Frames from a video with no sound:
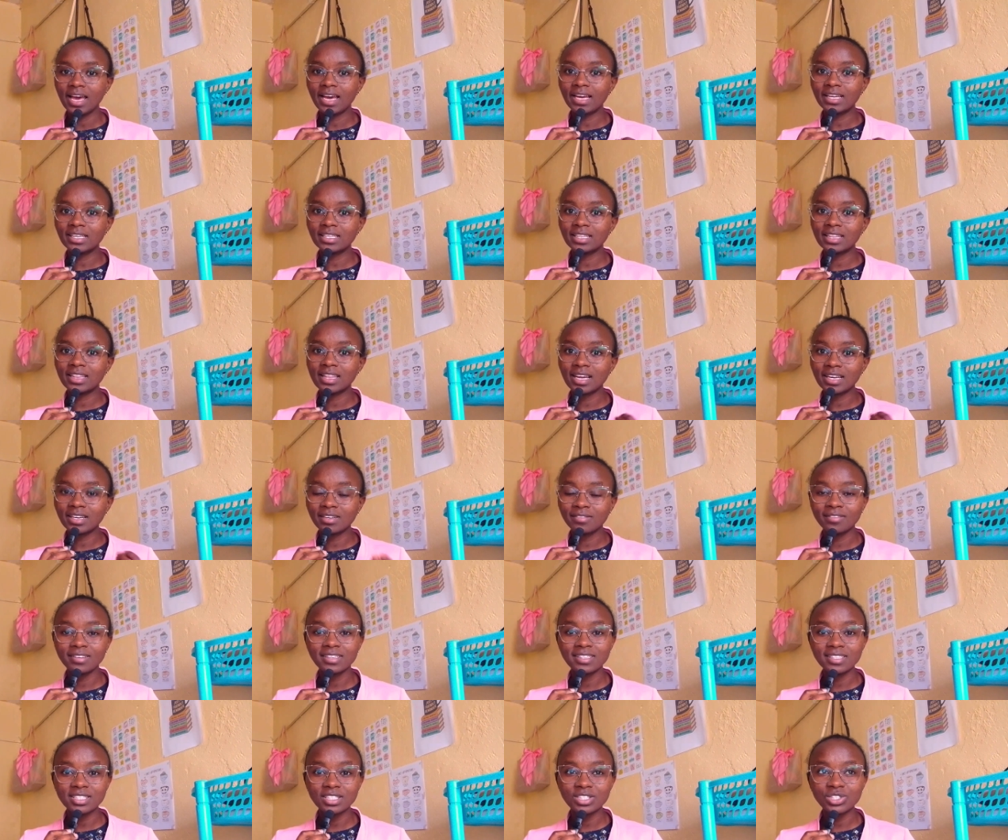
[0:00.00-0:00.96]
And the
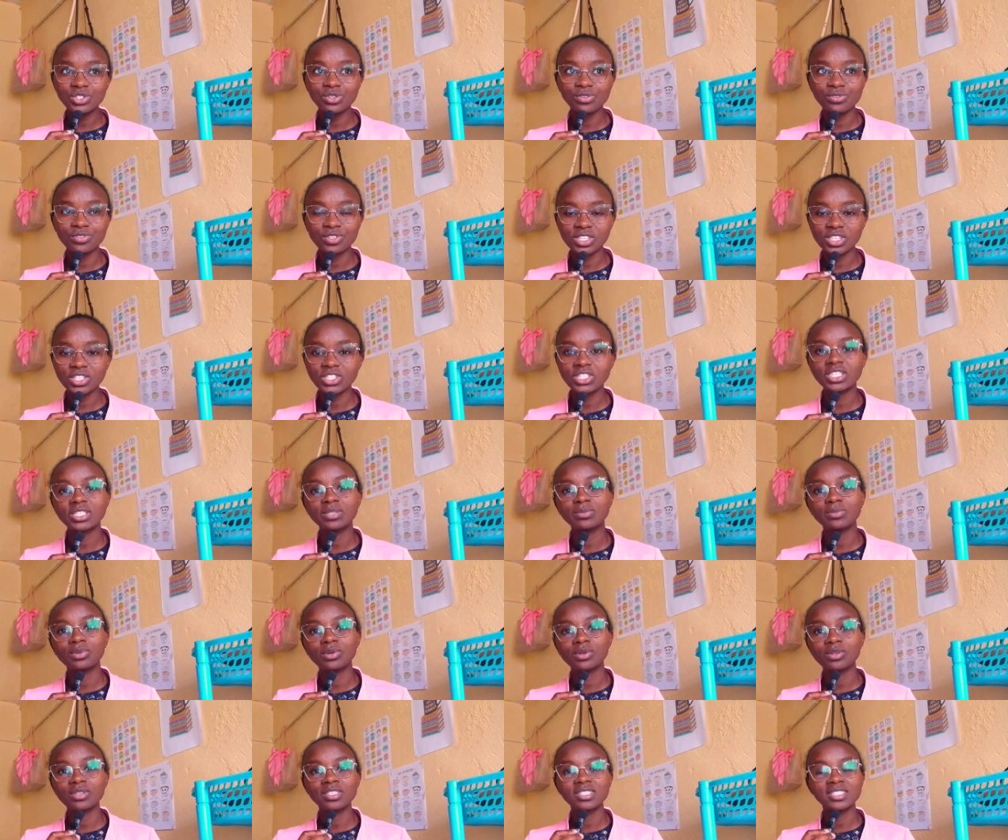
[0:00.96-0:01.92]
advantage of treasury
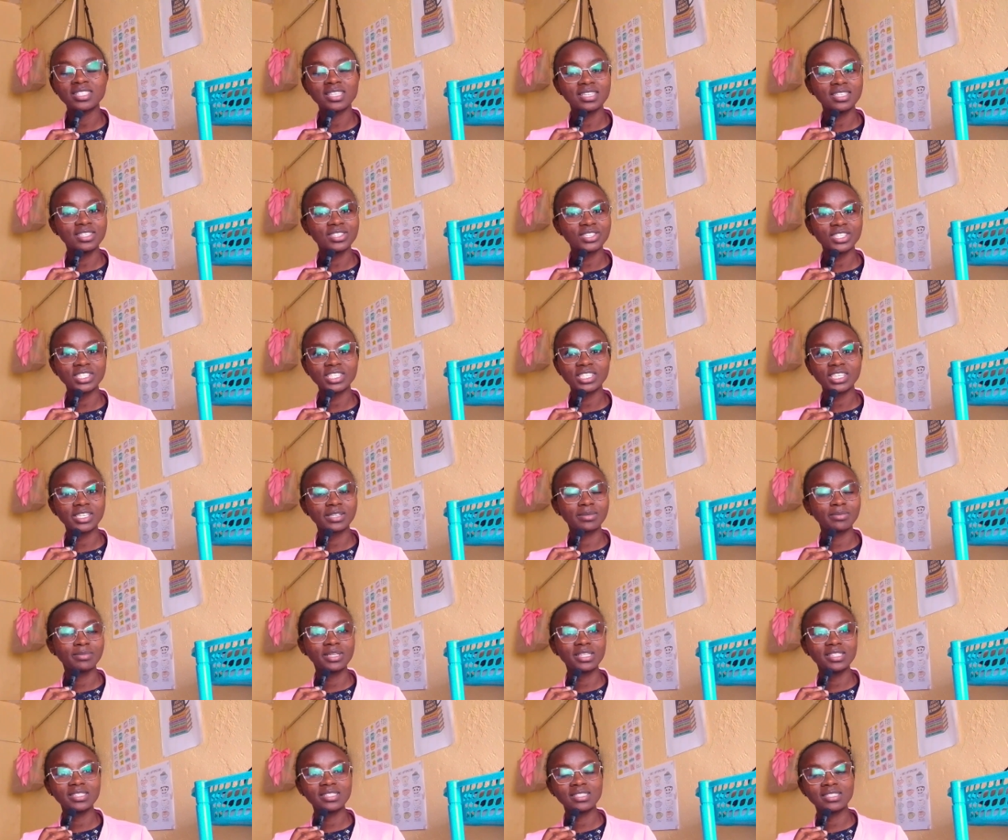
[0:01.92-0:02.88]
bonds and treasury
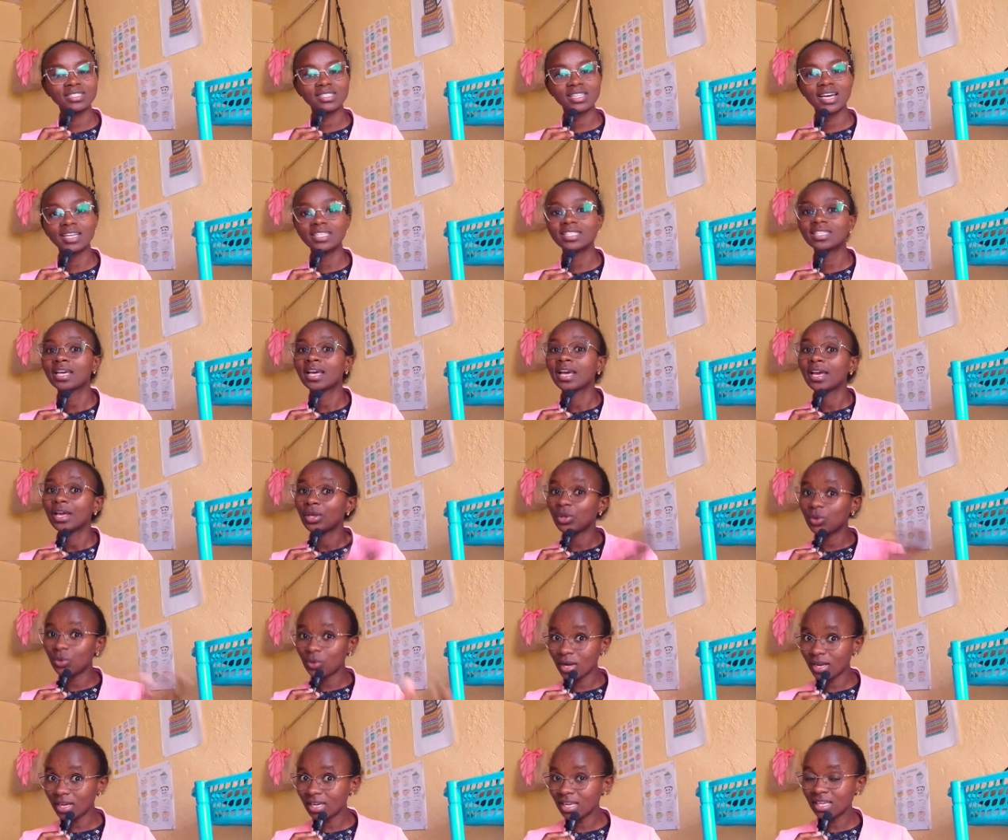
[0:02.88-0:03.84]
bills is that
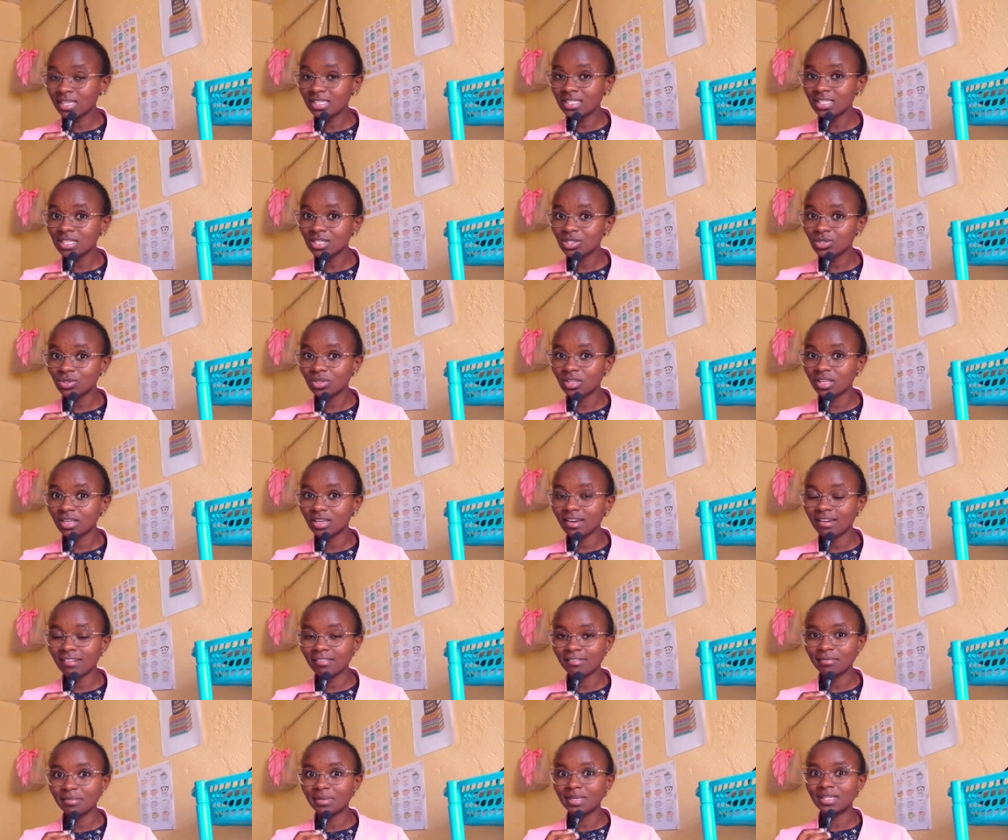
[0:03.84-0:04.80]
you are lending to the
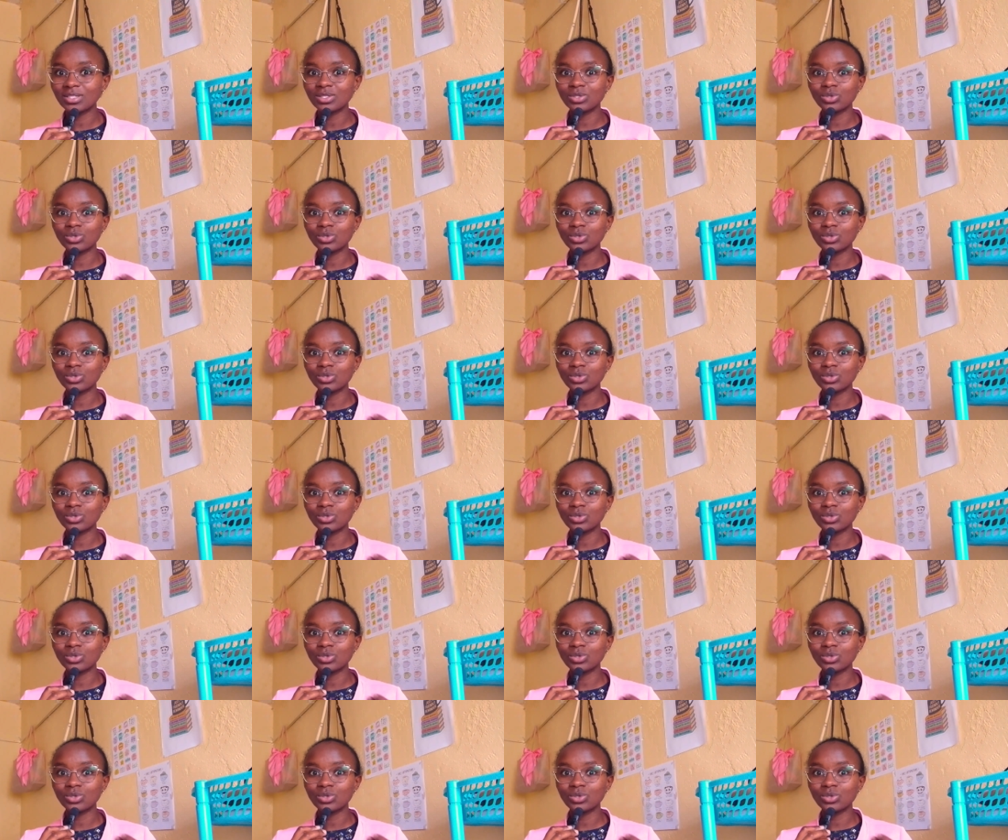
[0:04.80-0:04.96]
government.